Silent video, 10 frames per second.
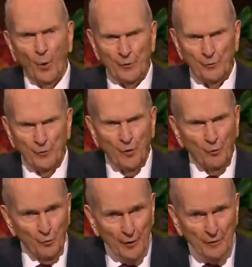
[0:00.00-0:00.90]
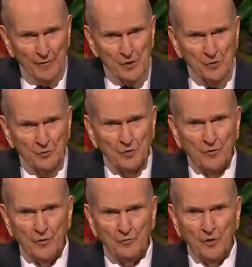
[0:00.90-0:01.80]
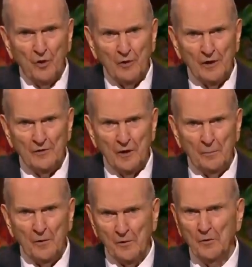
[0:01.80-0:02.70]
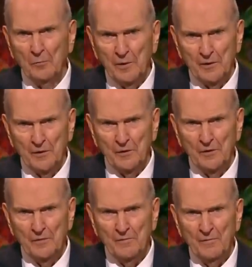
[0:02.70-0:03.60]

When renovations on the Salt Lake Temple are completed,